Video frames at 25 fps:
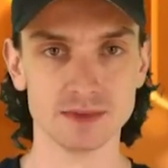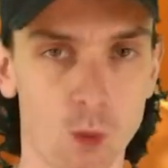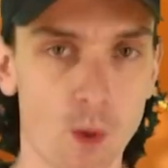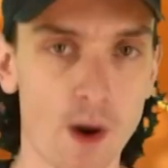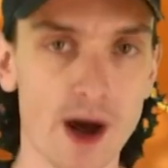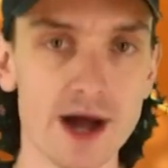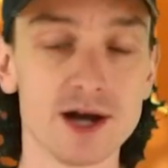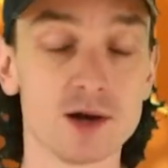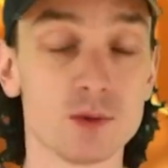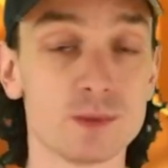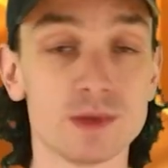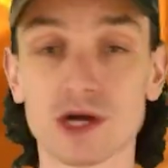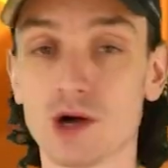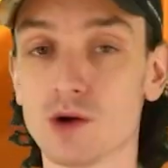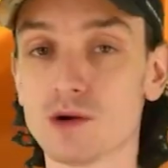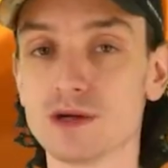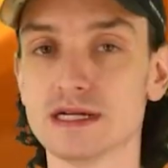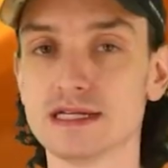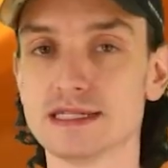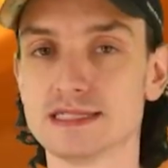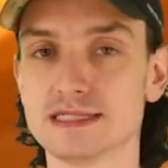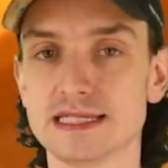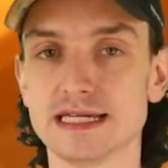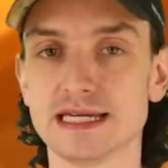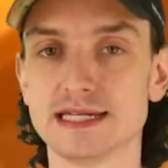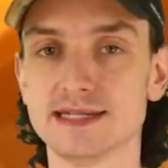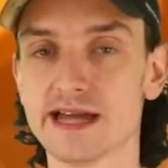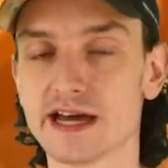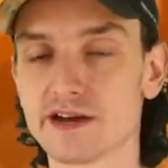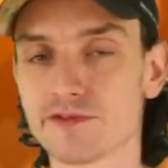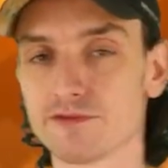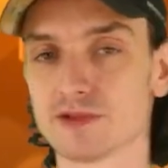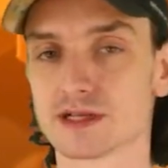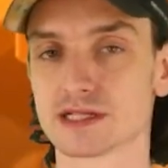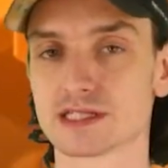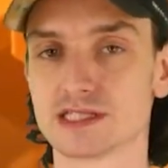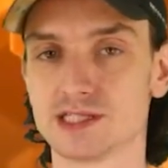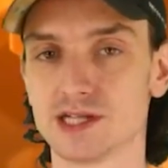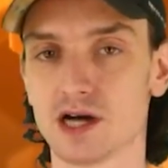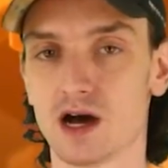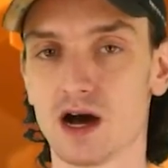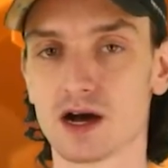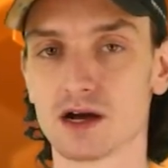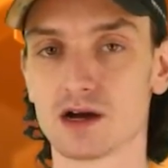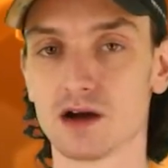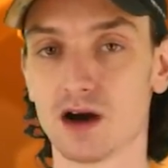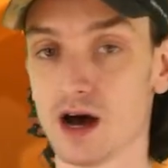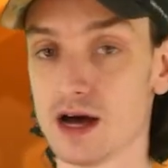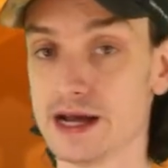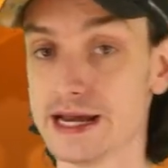Why aren't we going to see a Netflix
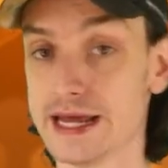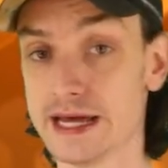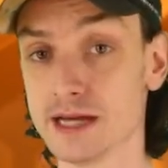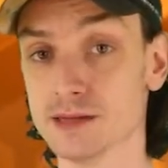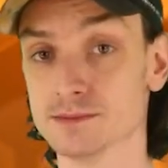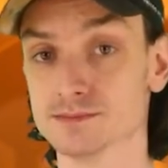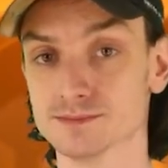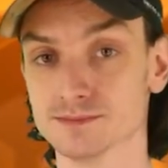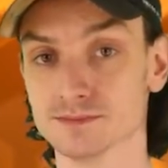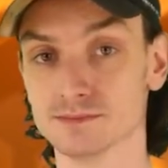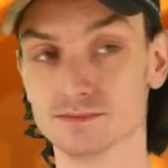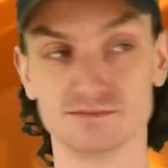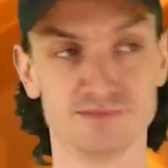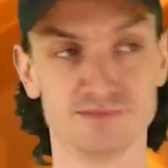doc on him?